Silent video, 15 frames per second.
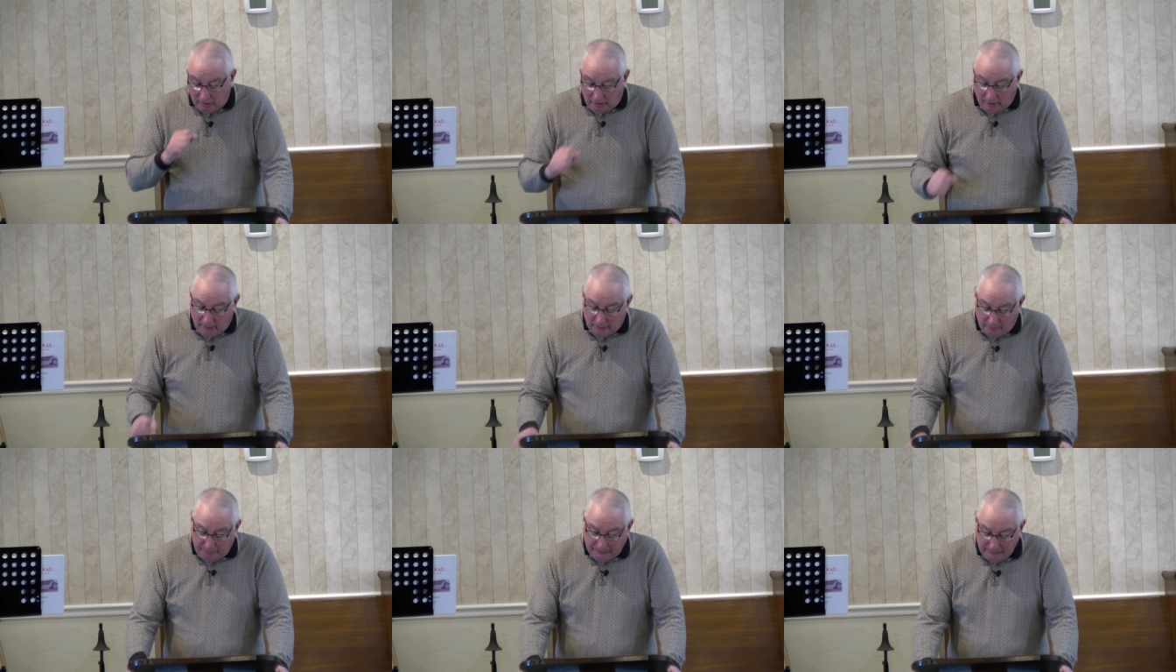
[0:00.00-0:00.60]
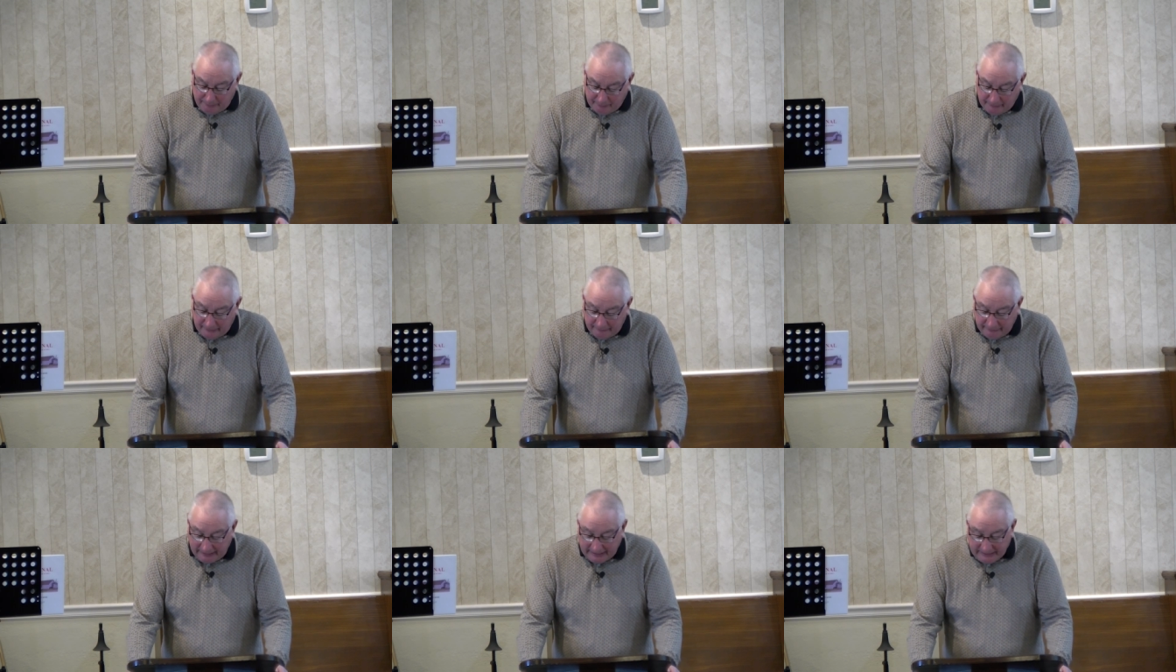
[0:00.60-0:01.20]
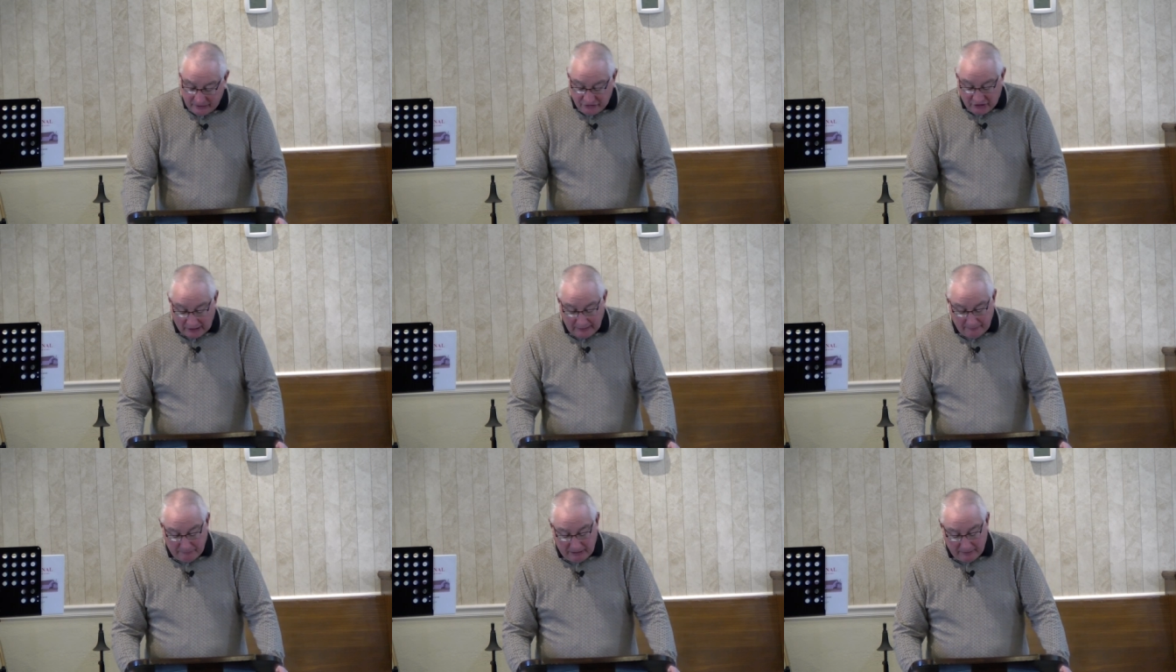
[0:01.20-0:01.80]
Other people have had the
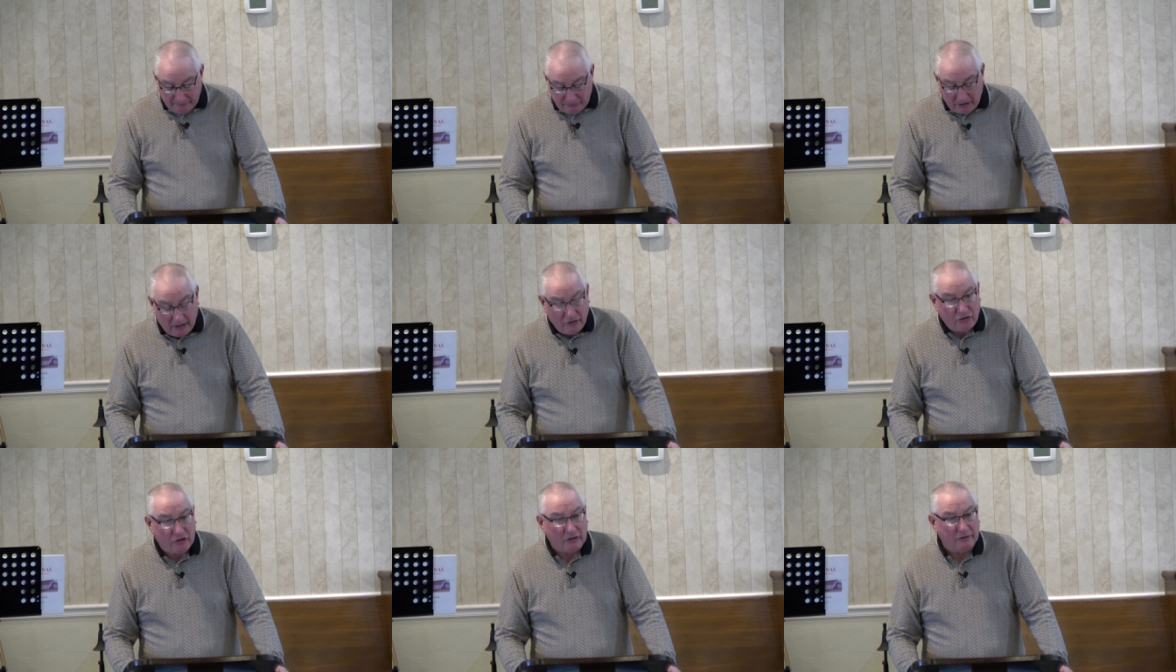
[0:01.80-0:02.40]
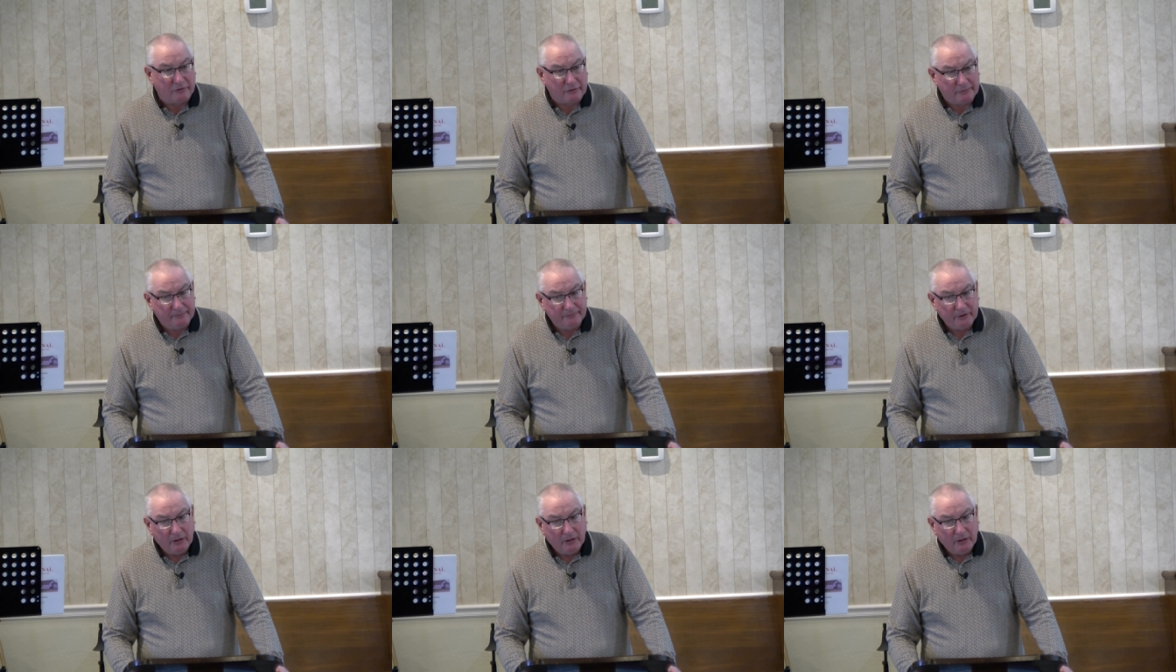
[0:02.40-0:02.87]
same temptations.